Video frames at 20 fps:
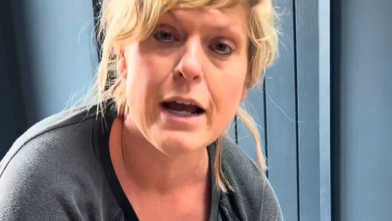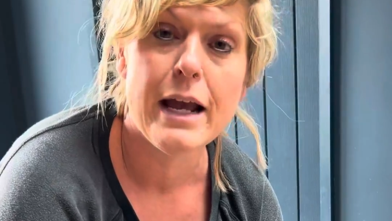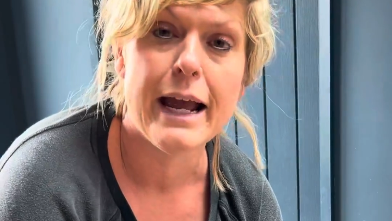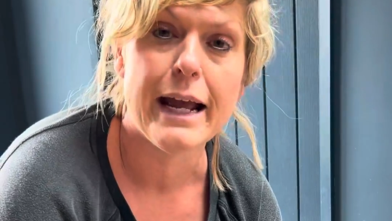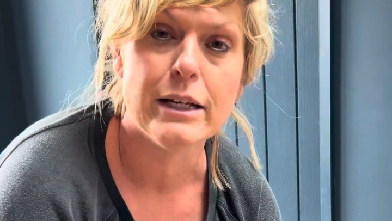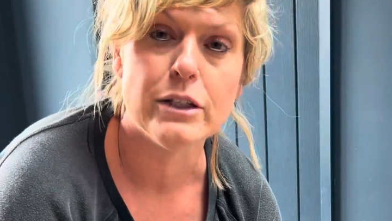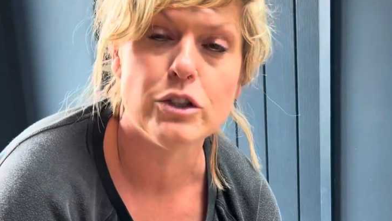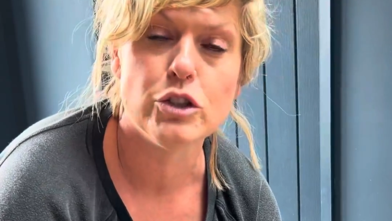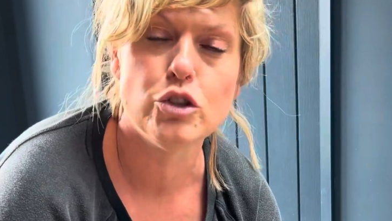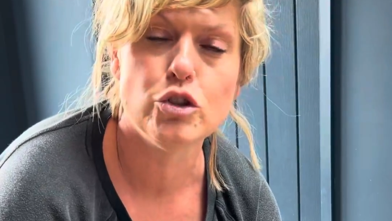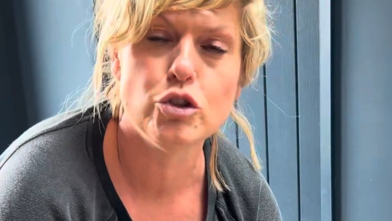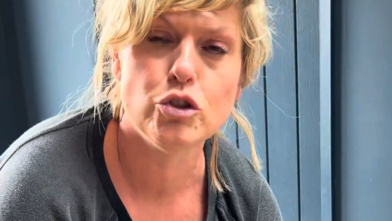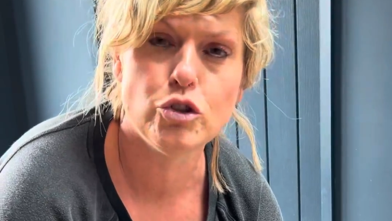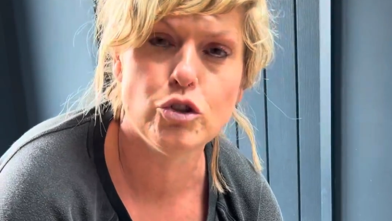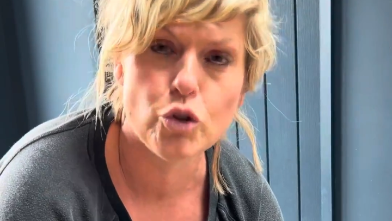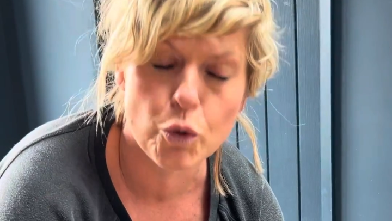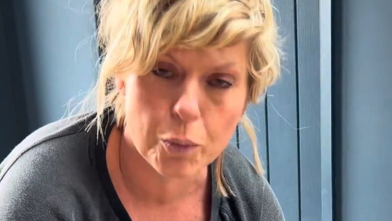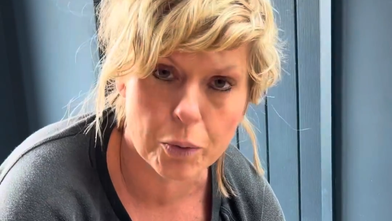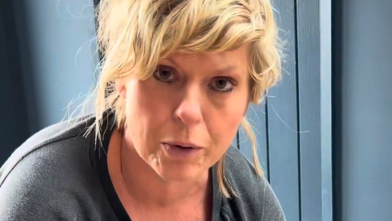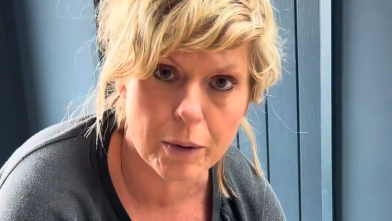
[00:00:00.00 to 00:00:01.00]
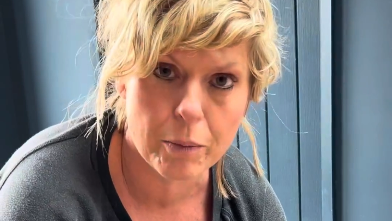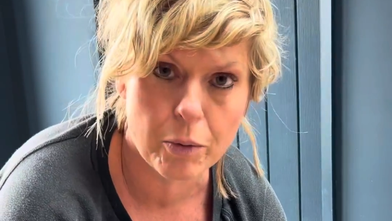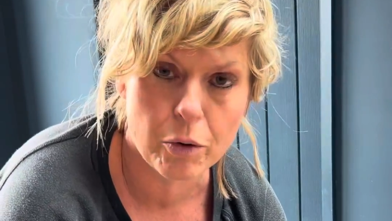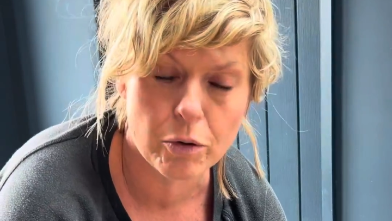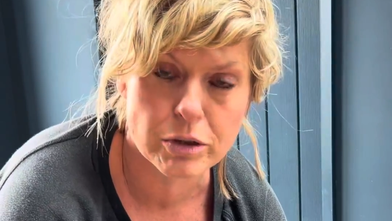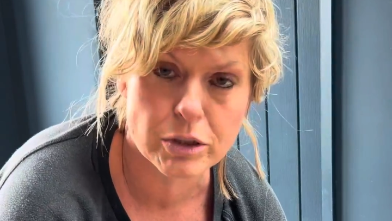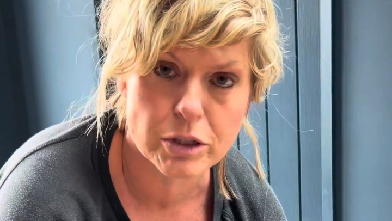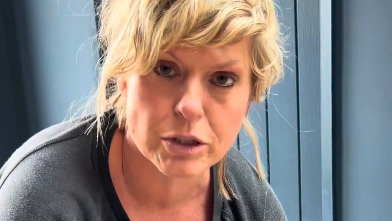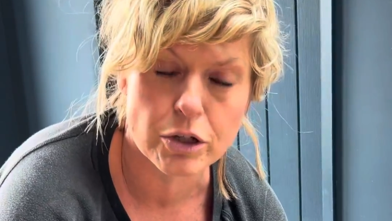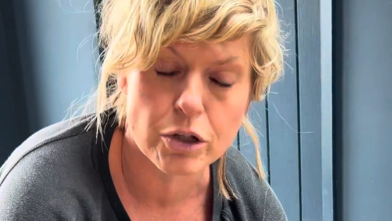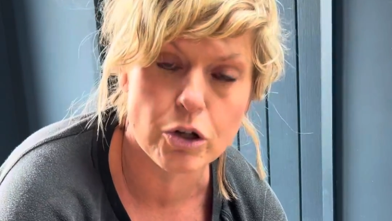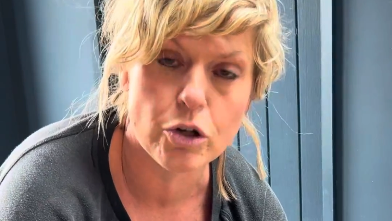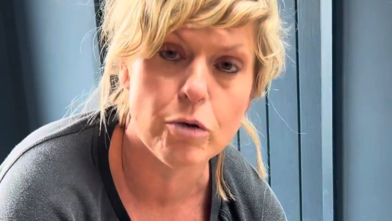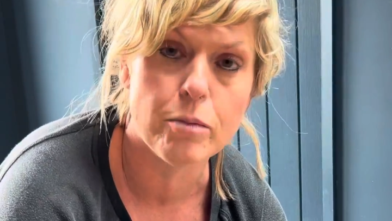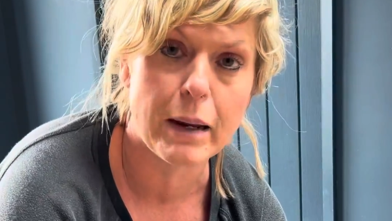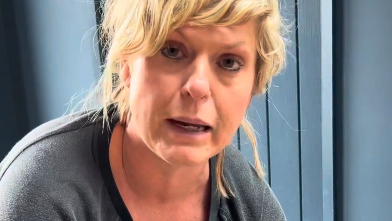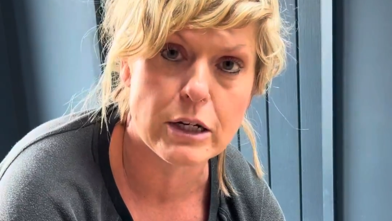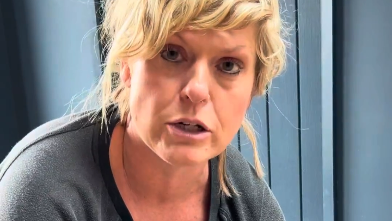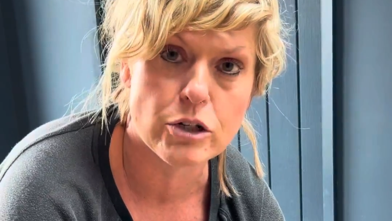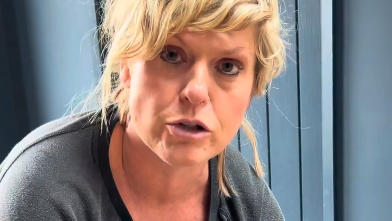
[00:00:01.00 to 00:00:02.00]
It's super important that you
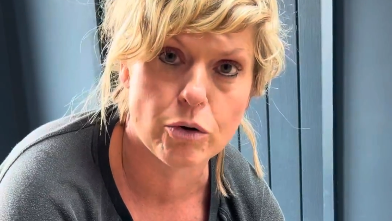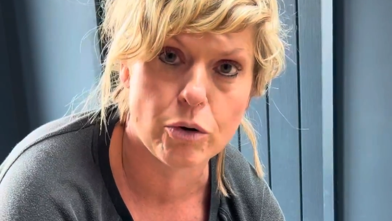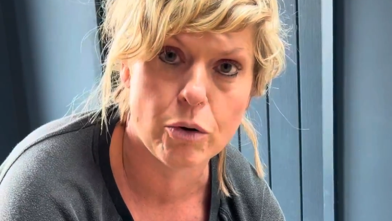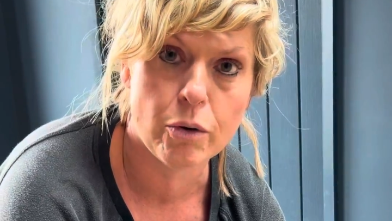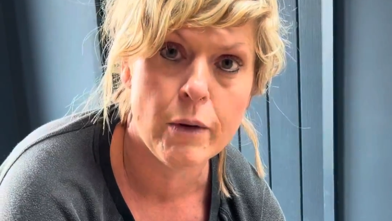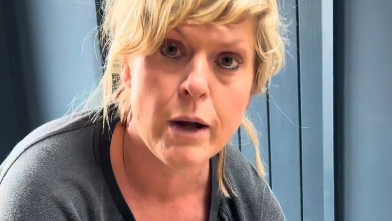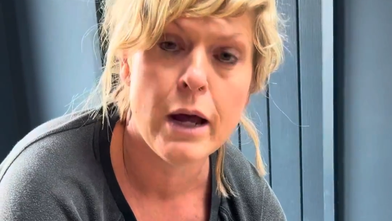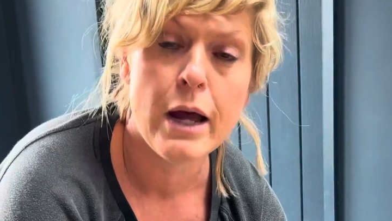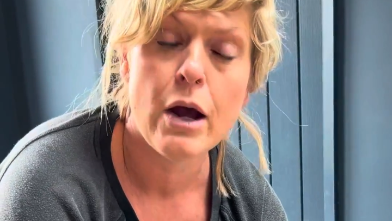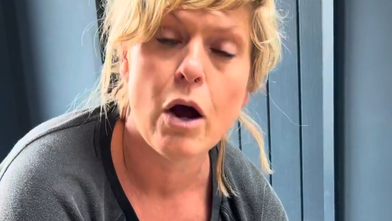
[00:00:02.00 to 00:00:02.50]
make sure